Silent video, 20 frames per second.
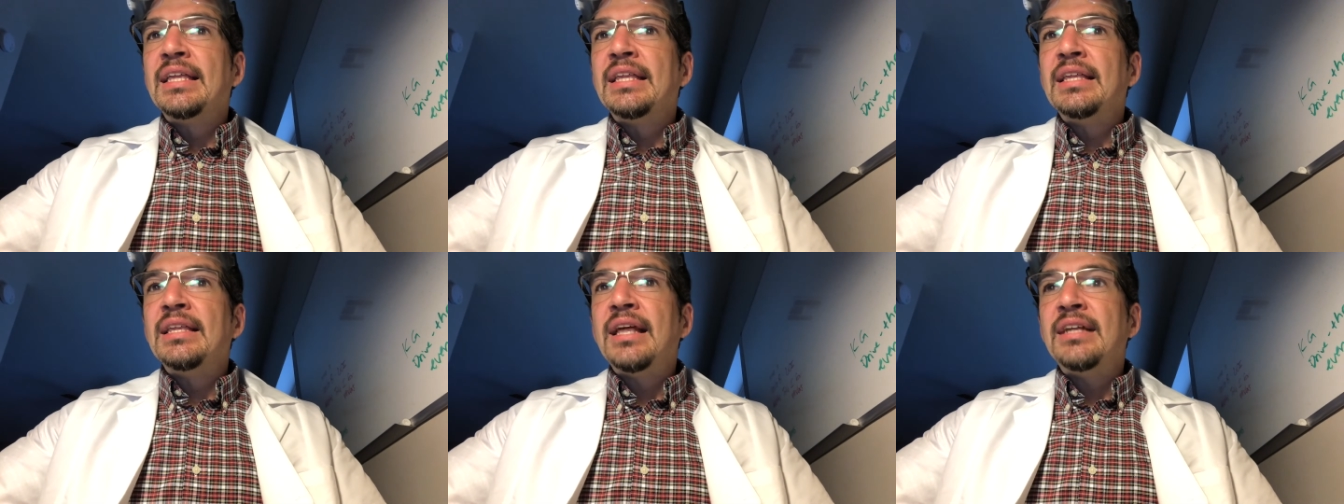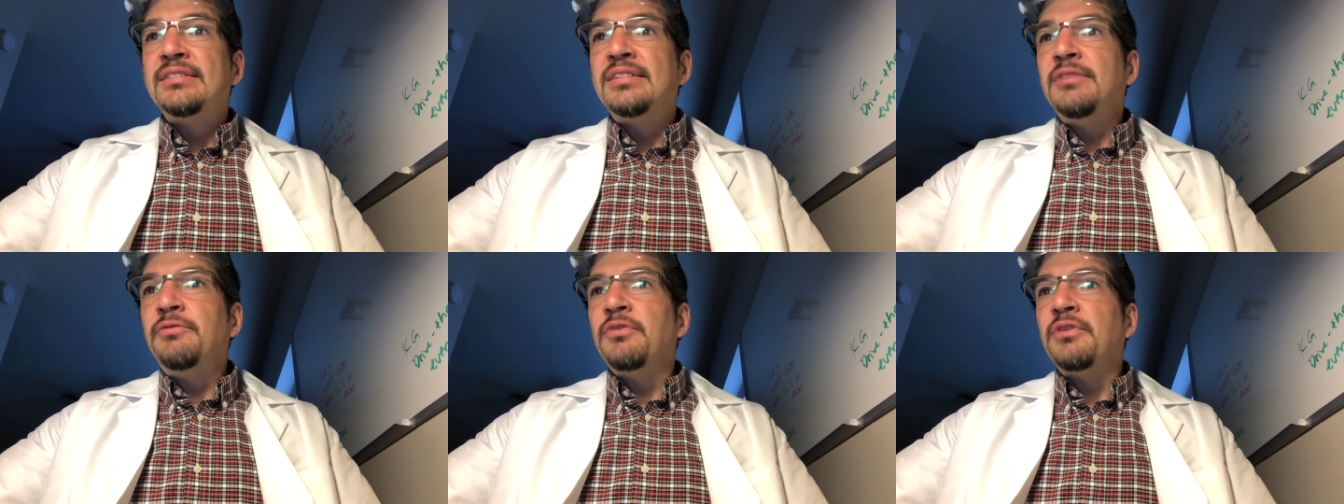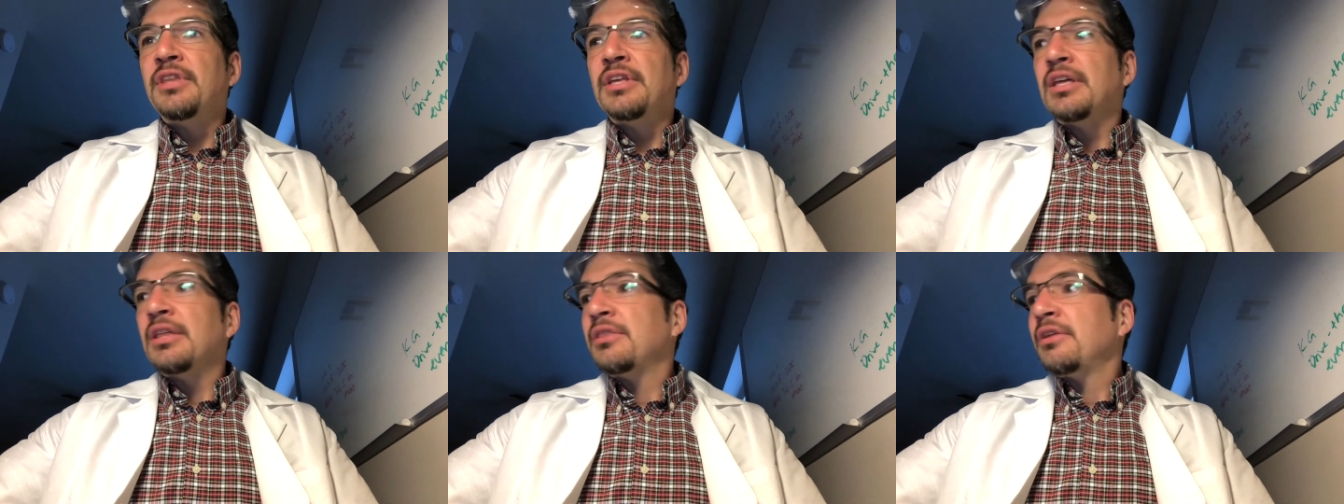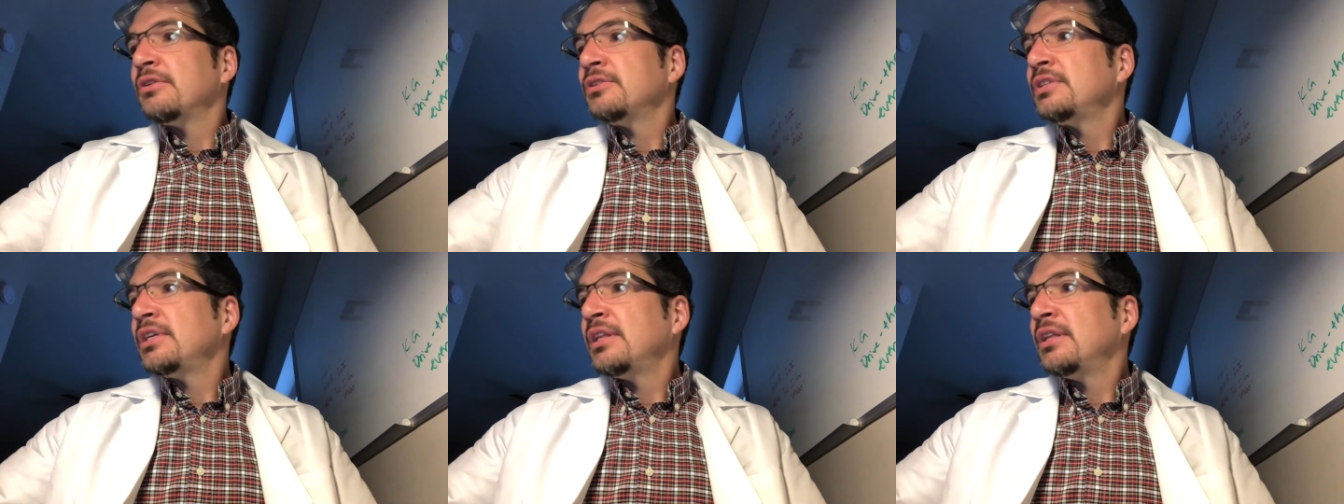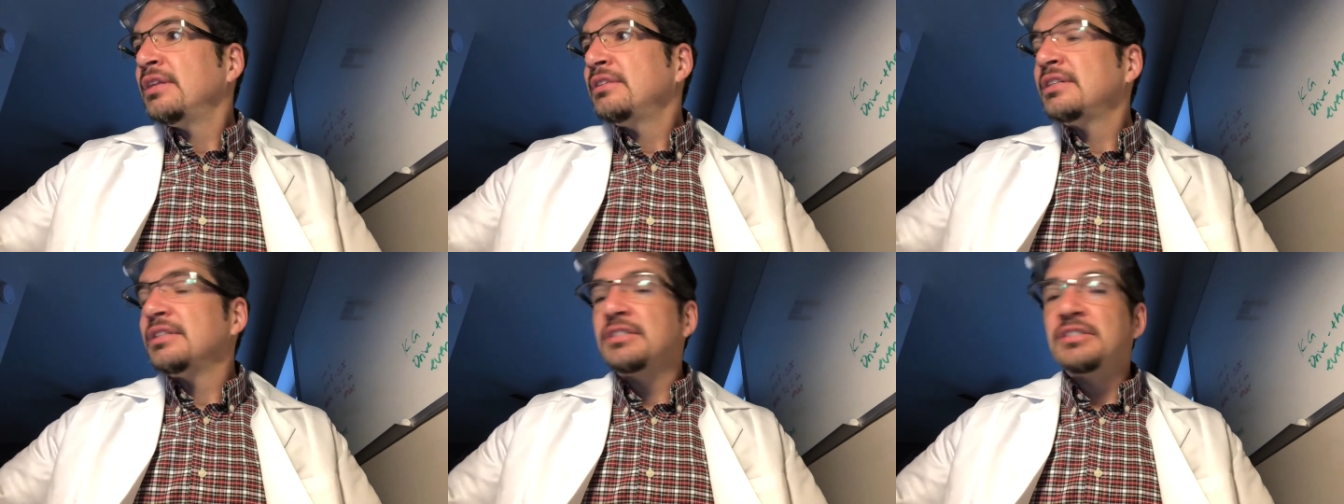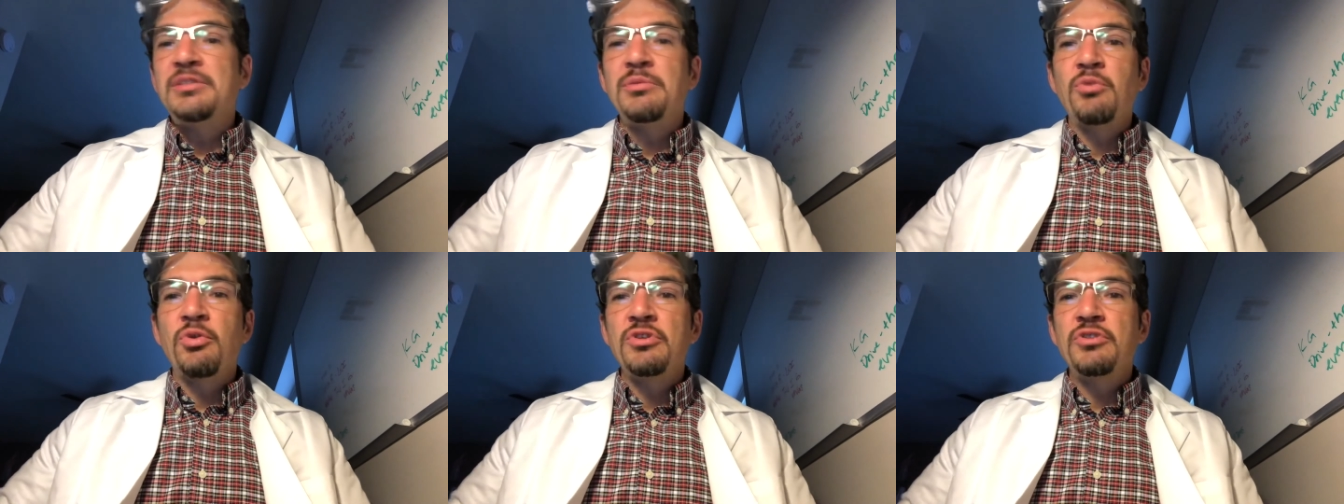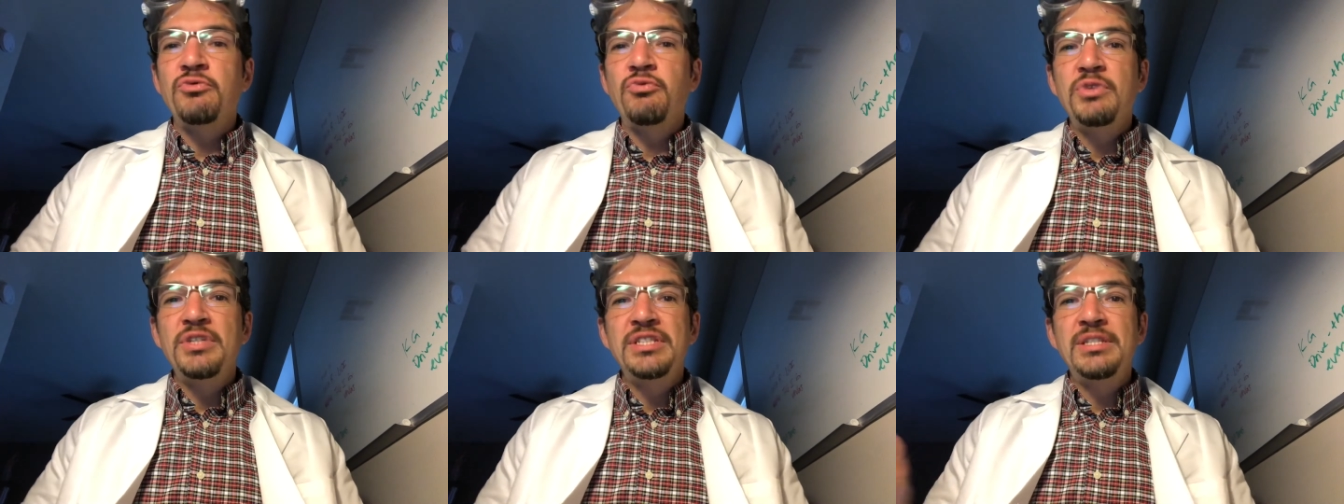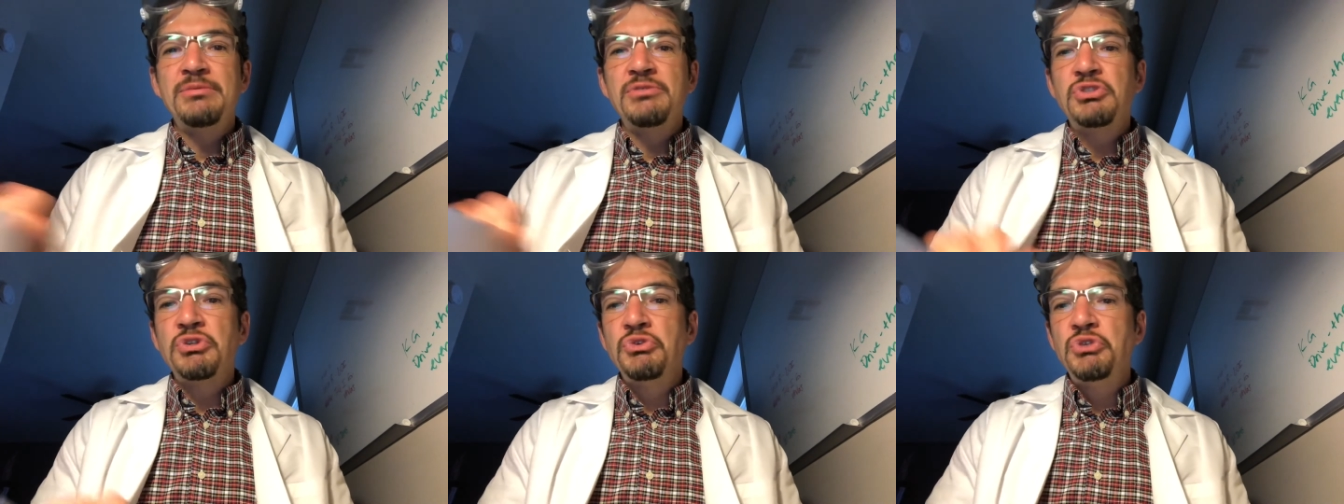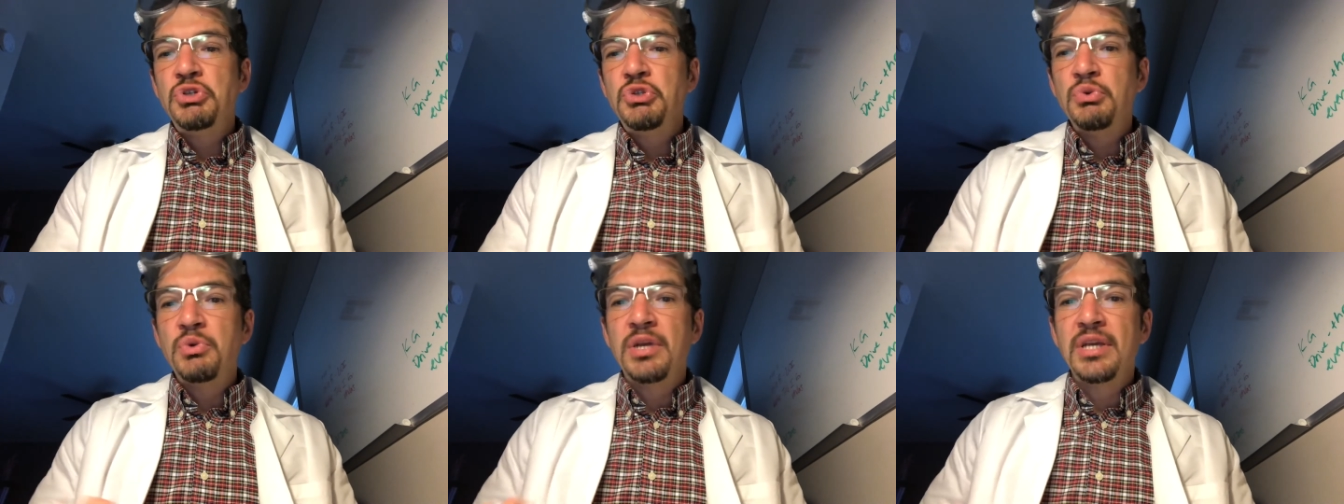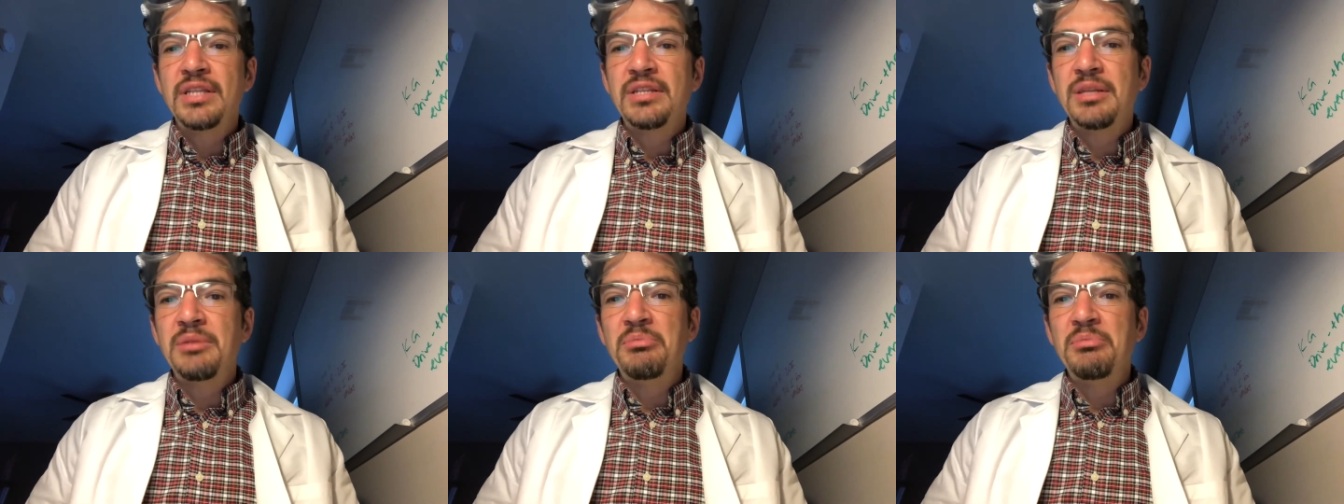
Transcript: That's it for Thinking Thursday. Let's get to some words of wisdom so you can get to